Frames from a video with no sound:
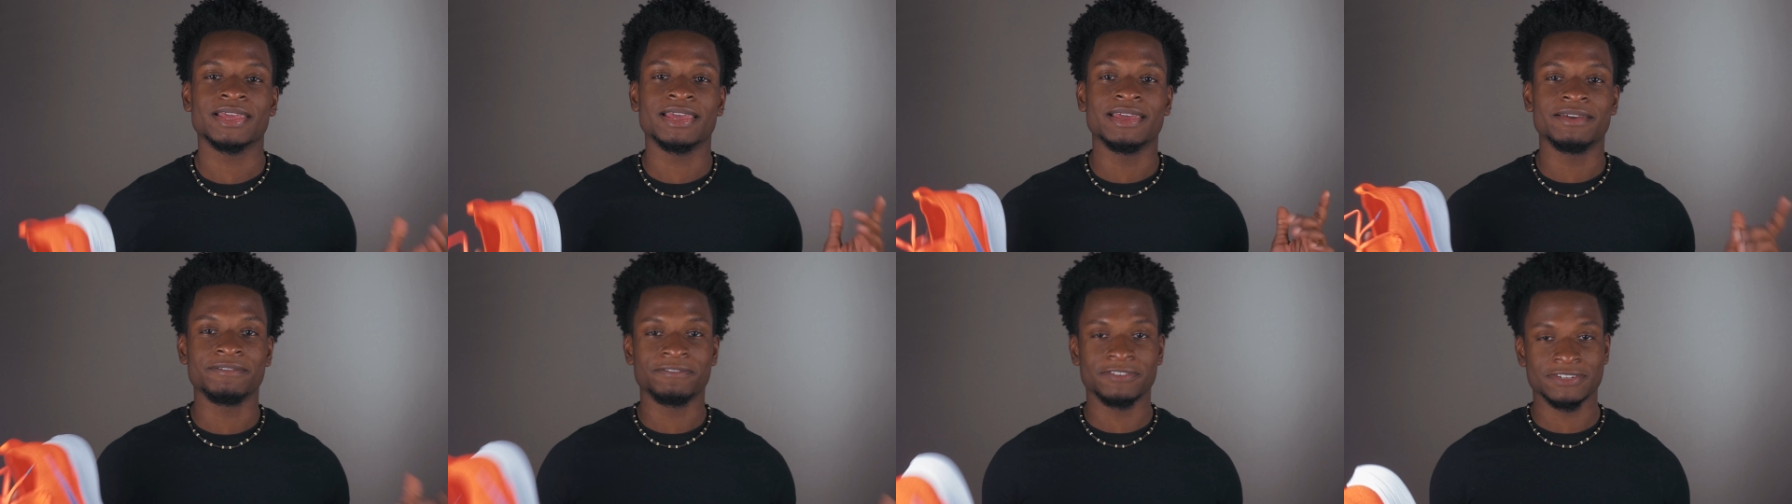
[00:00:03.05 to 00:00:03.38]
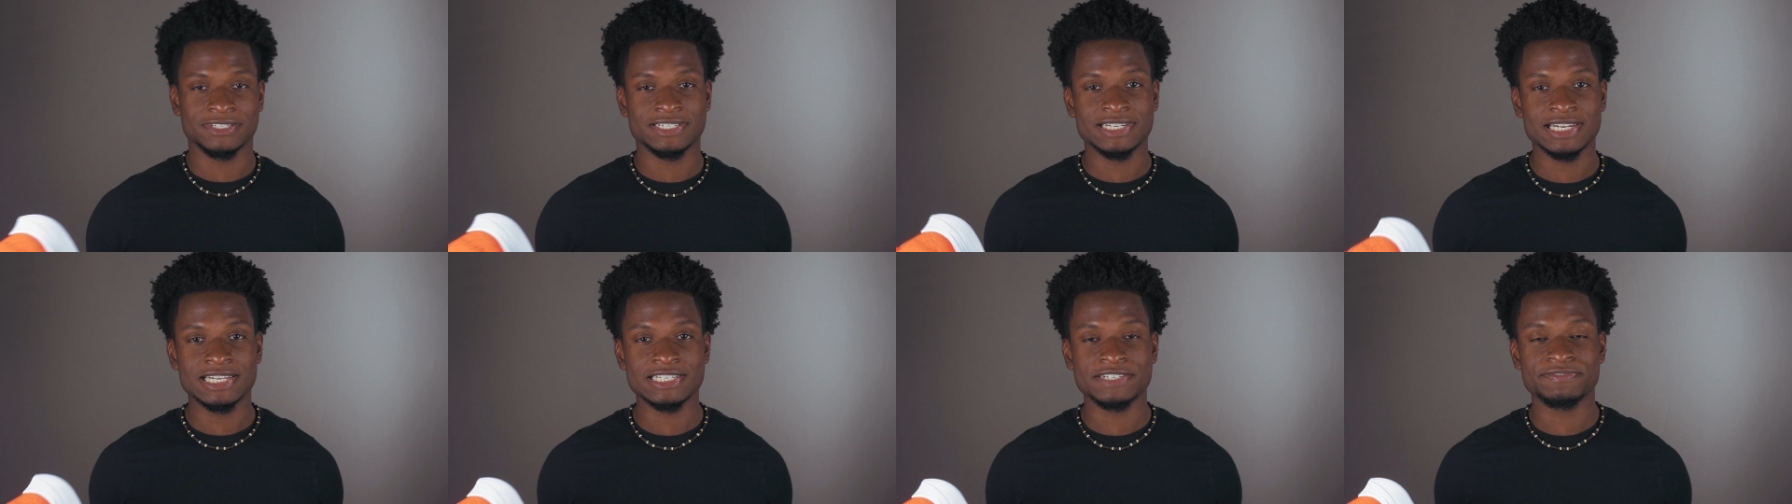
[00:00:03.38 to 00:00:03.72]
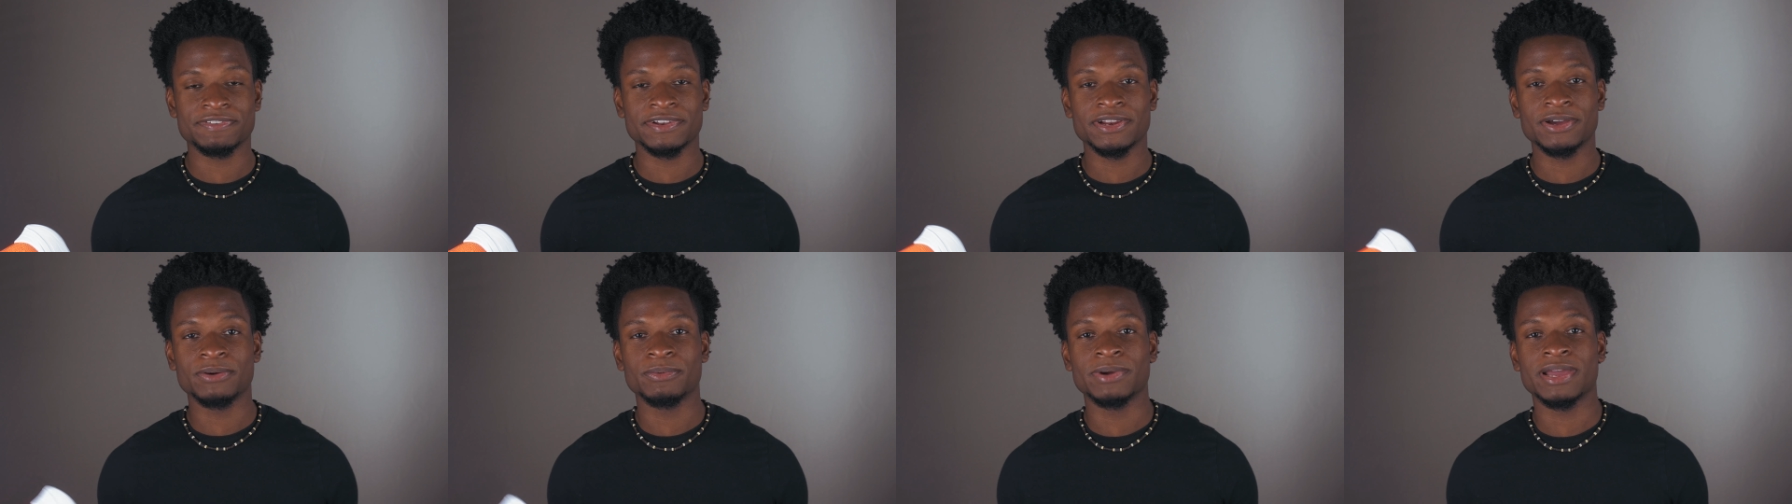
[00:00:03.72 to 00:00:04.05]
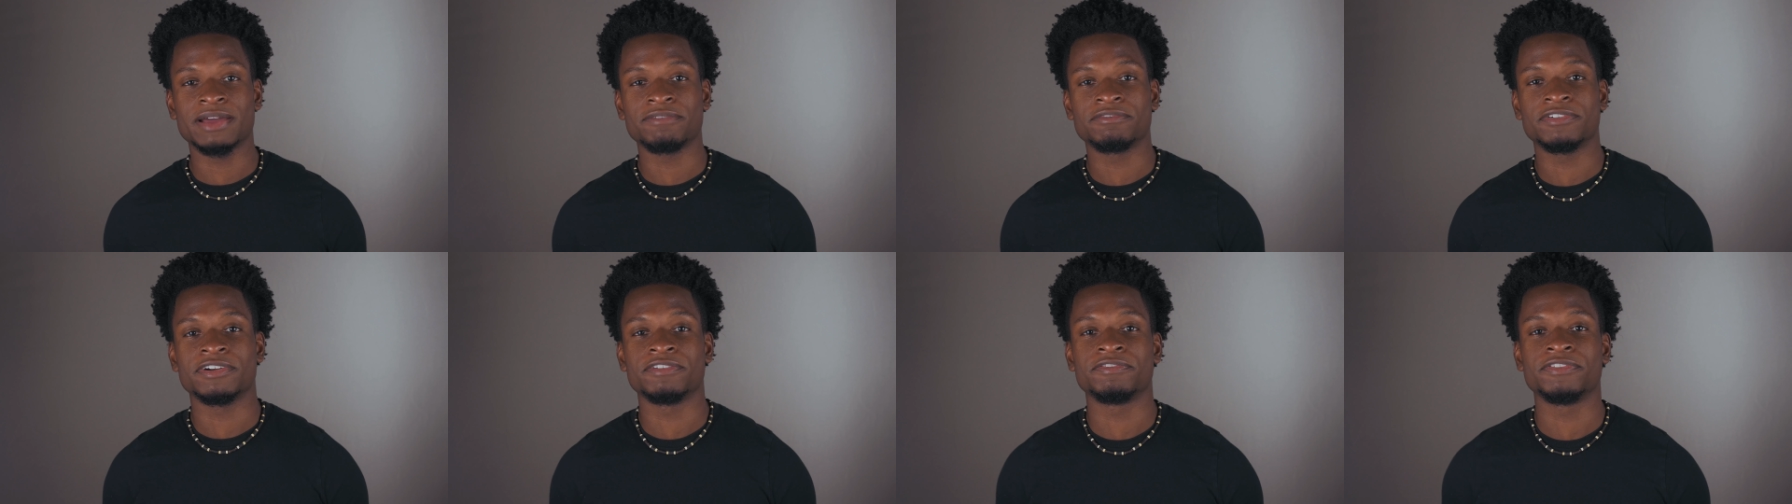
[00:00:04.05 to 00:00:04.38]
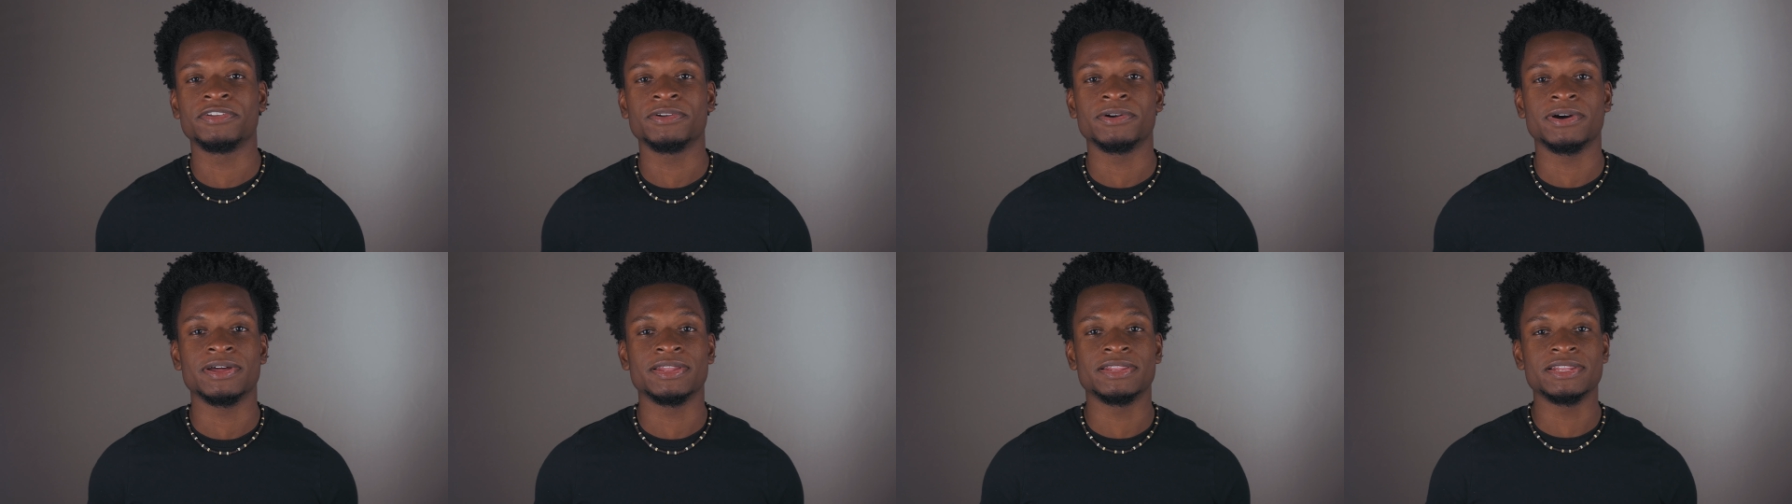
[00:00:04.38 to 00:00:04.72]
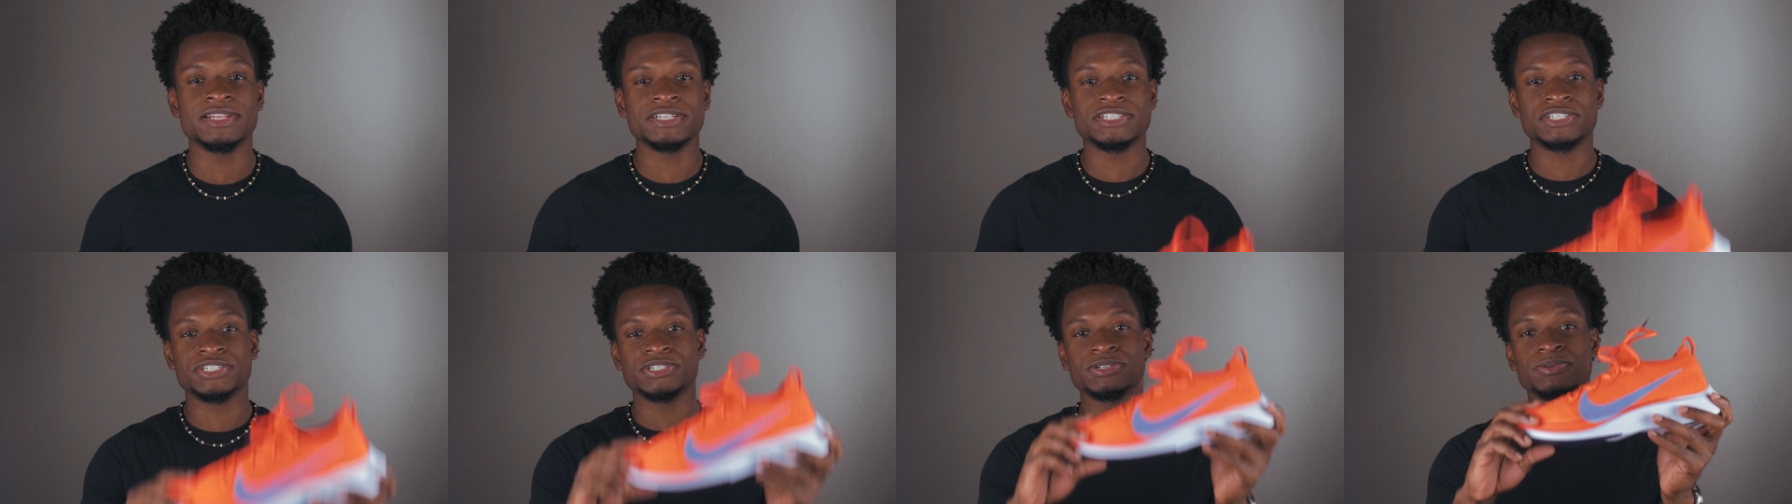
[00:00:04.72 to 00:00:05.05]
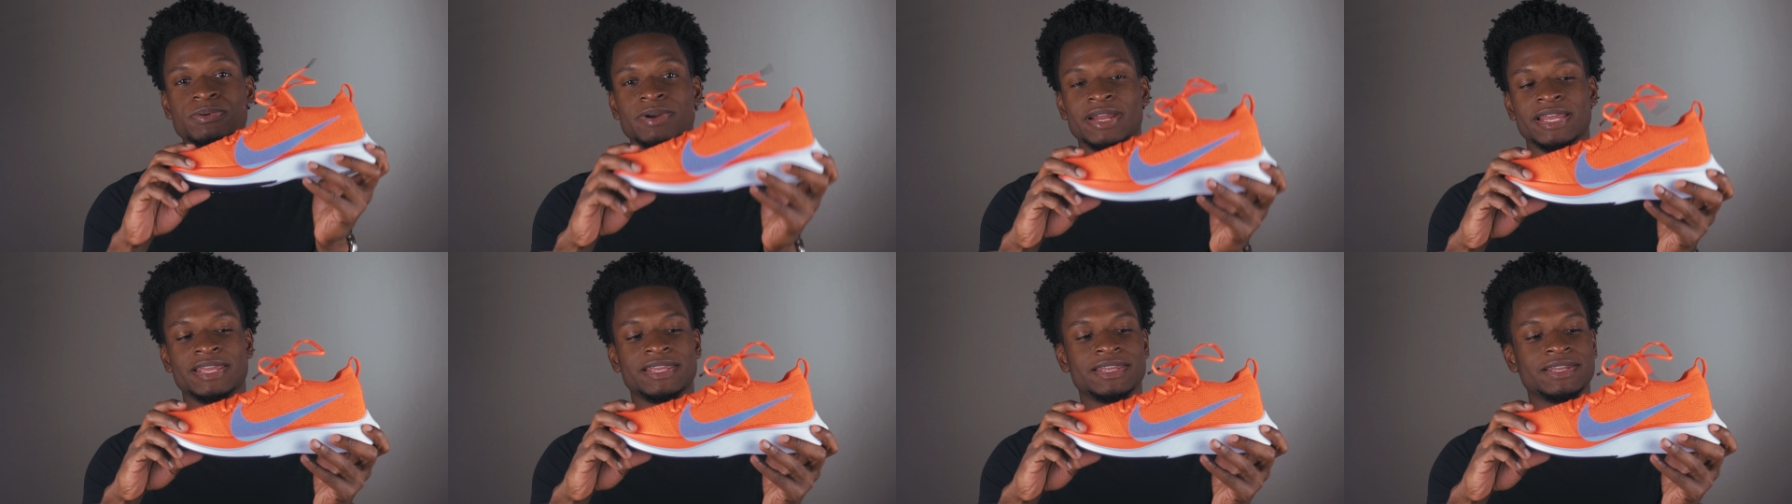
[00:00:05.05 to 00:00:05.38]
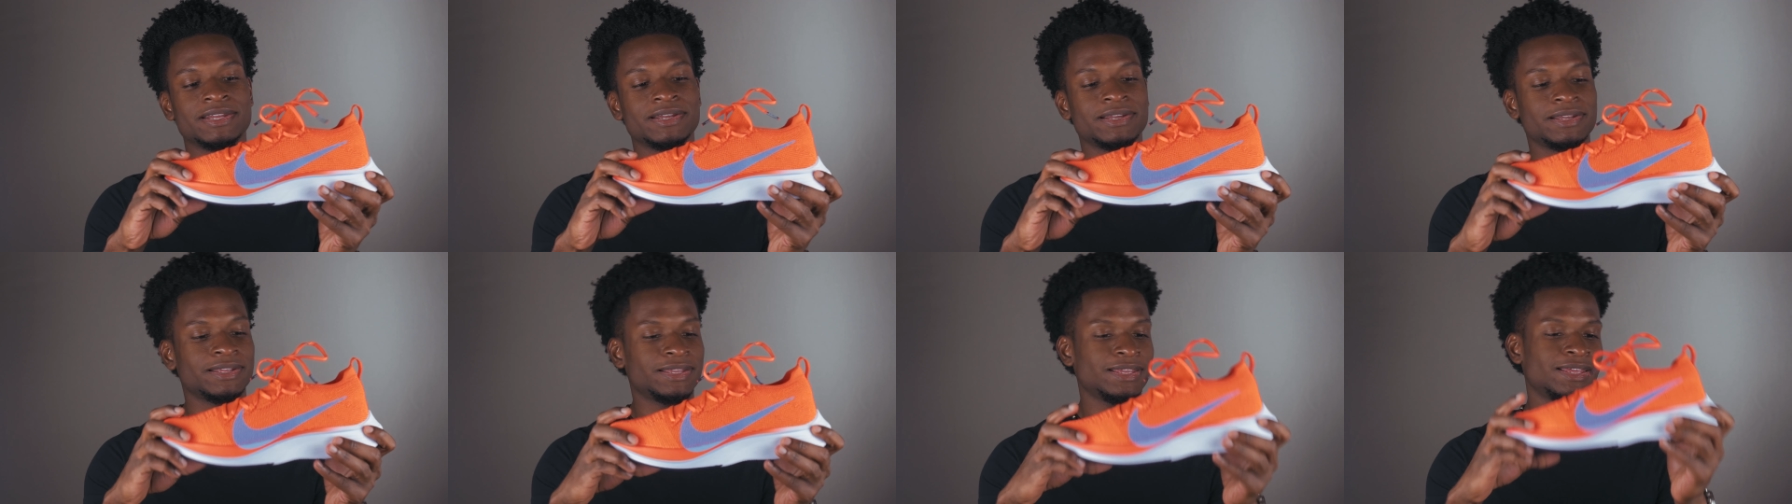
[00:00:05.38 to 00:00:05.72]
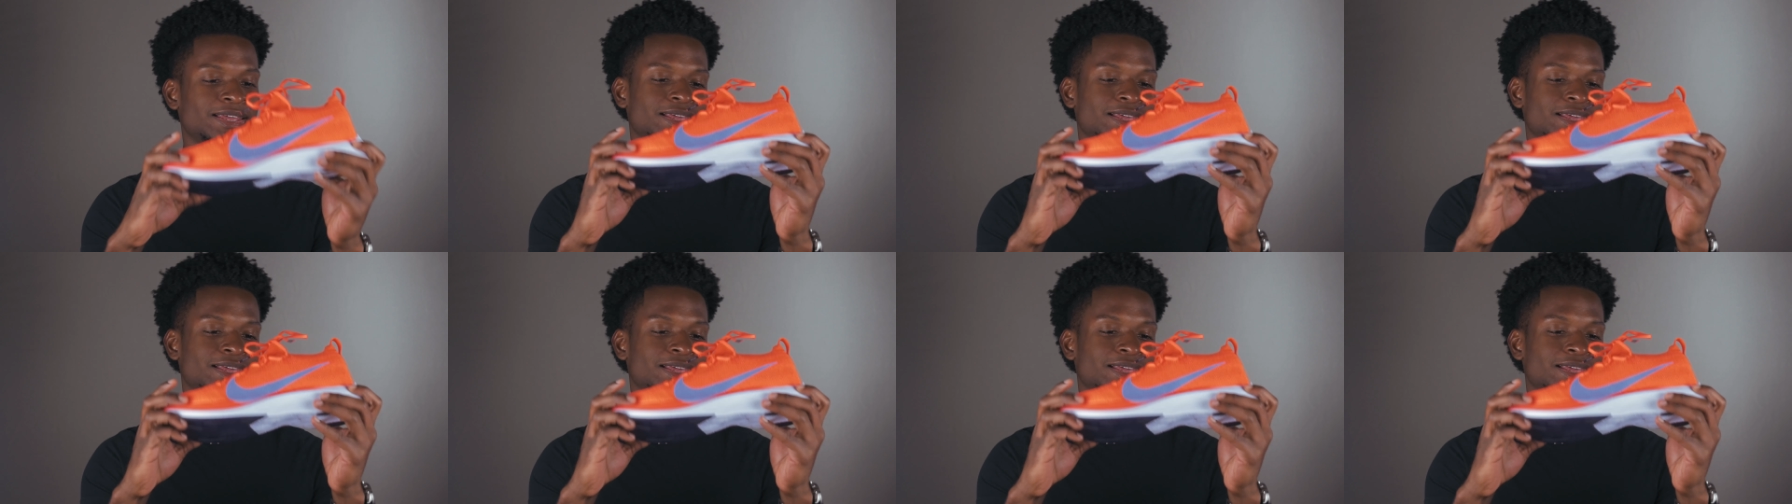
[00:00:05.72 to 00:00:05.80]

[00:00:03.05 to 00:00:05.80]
And for today's video, we have a review on this shoe right here.